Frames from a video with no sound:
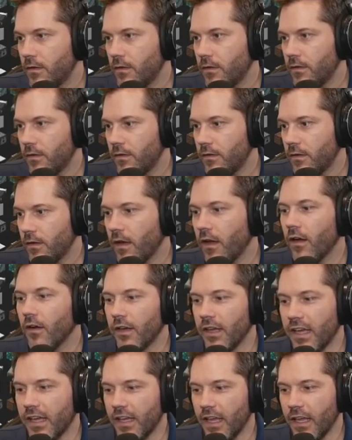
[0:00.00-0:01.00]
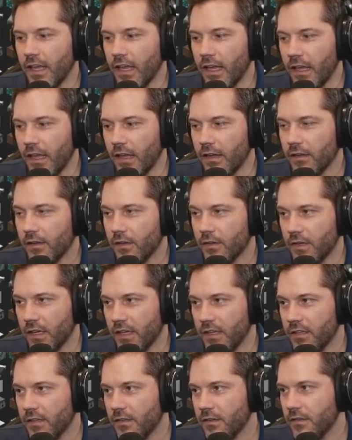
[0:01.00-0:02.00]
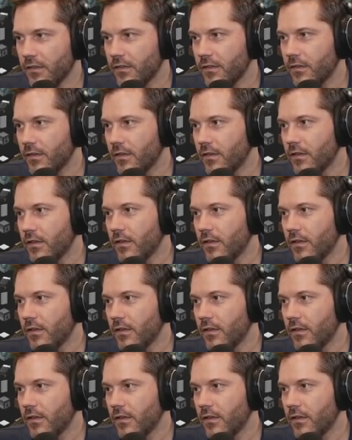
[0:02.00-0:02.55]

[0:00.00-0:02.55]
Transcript: and stuff like that. Oh yeah okay? yeah yeah yeah. Okay. Yeah, yeah. All right